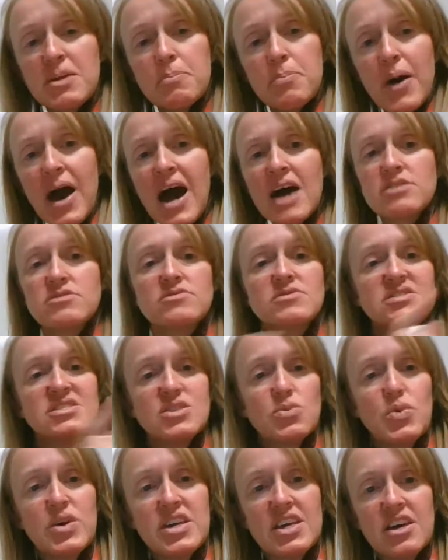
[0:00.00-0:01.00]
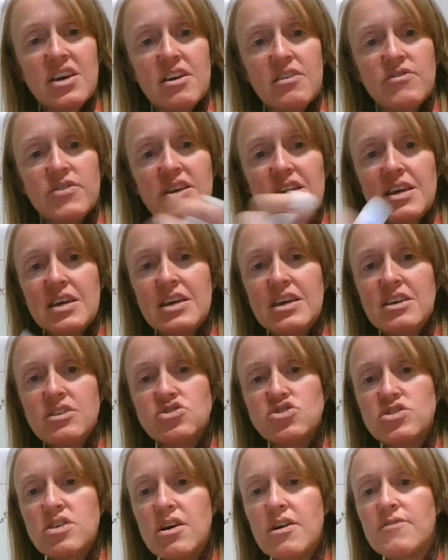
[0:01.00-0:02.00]
bottles did we give
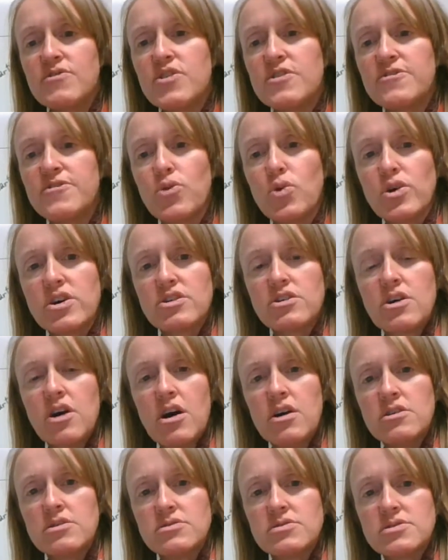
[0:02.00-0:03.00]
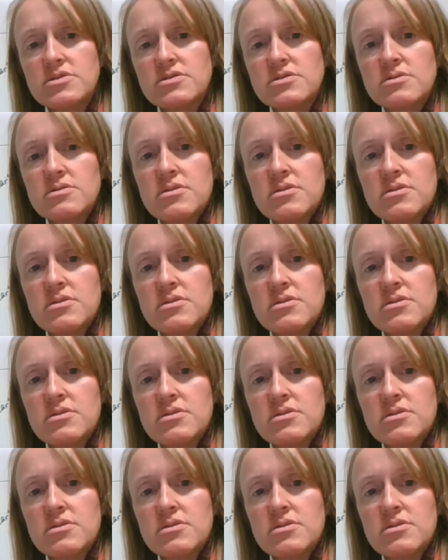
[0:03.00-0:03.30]
each of the 4 carts.